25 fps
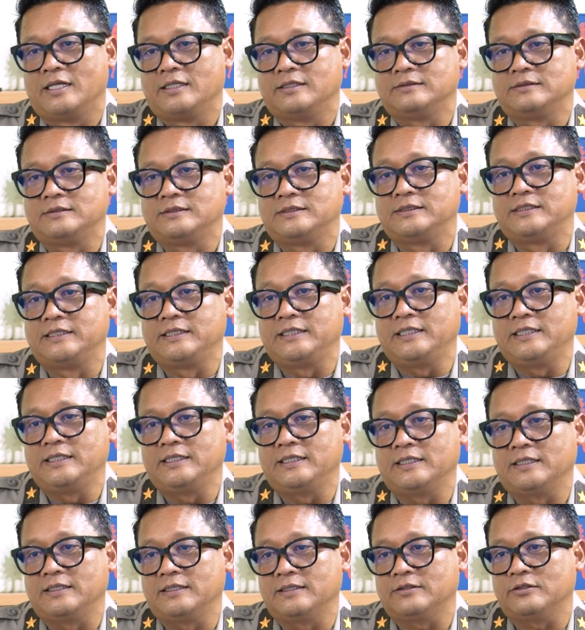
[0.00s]

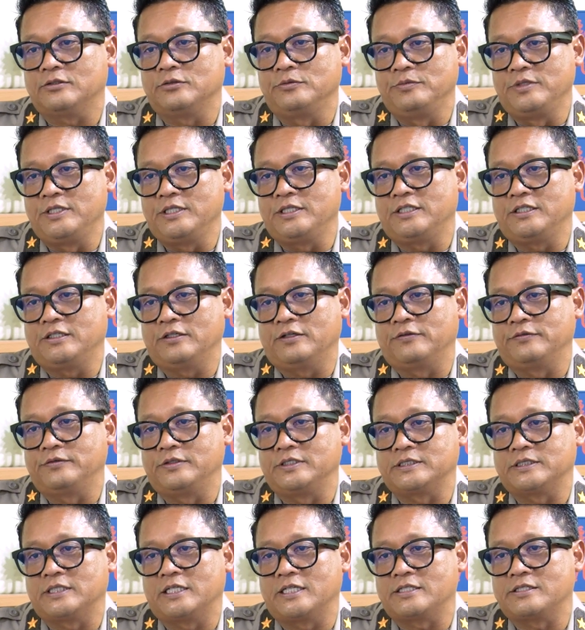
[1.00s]
the committee
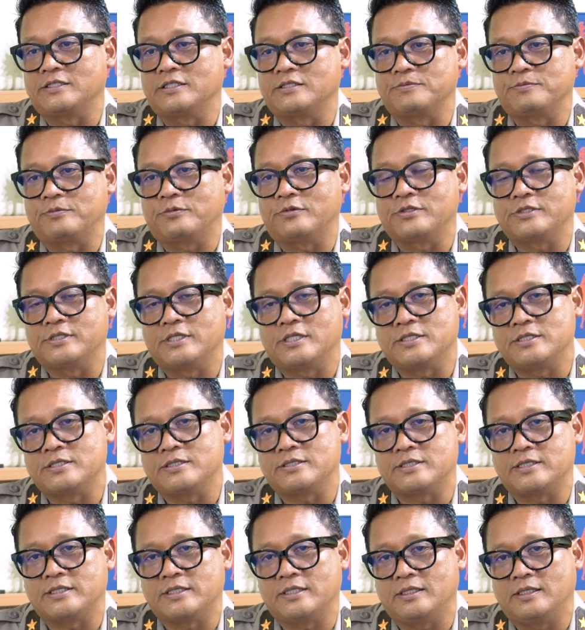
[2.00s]
of the selection
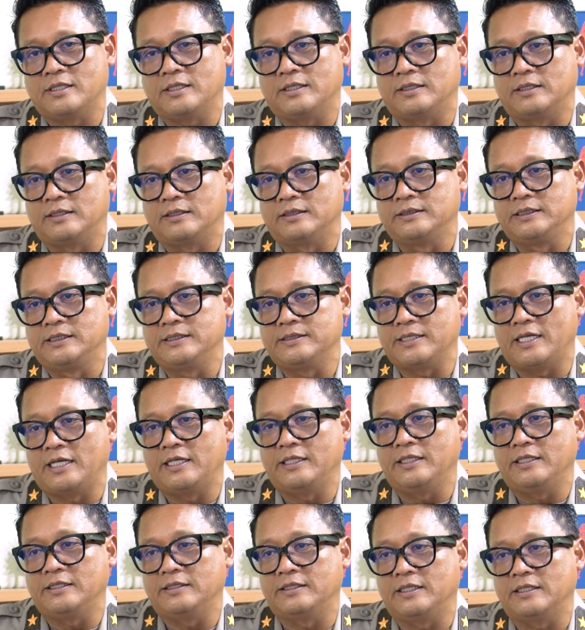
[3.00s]
process
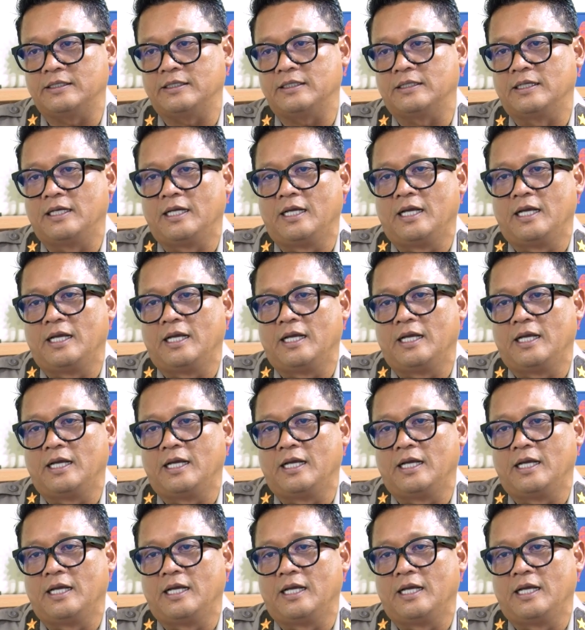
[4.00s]
decided that,